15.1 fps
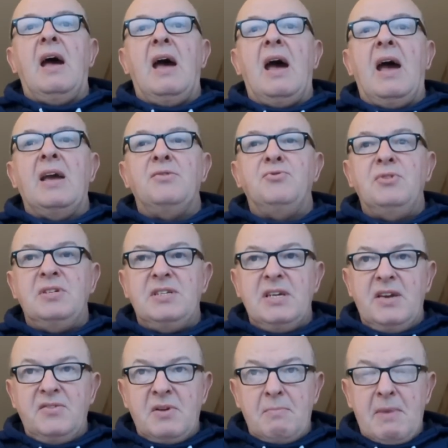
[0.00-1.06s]
I'd
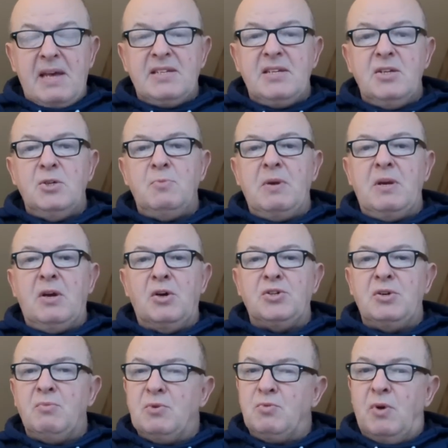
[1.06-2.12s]
received a message because
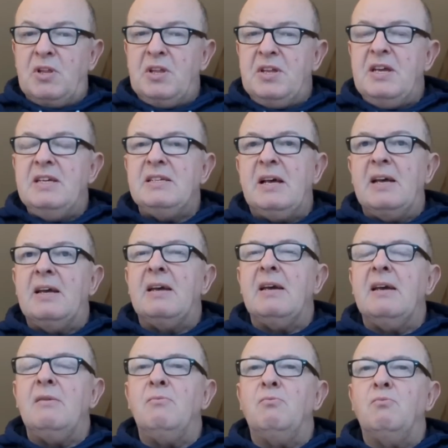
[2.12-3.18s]
it was one of these, like,
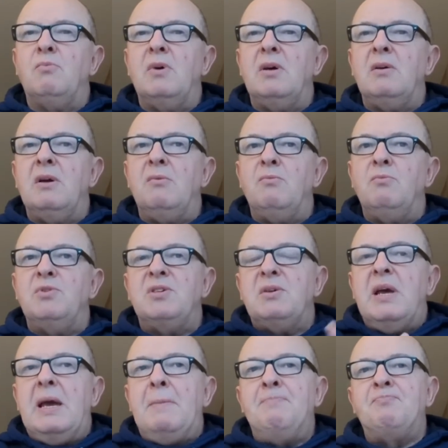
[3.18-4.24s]
it was
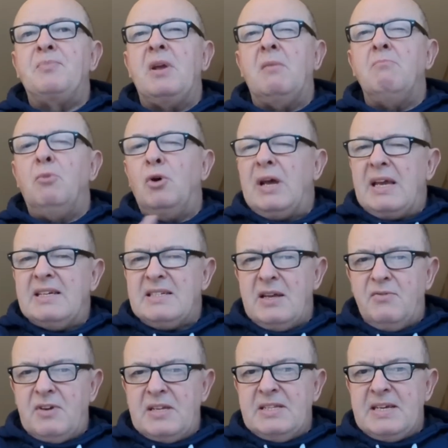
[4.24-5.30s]
more like a
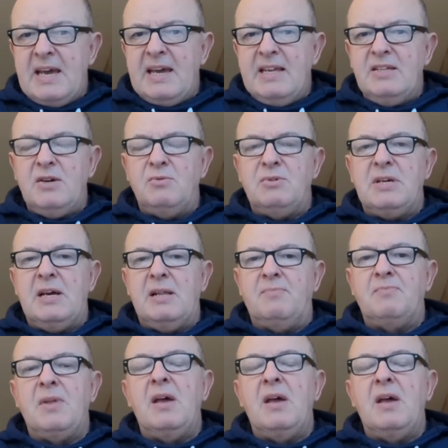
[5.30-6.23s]
self-contained hotel.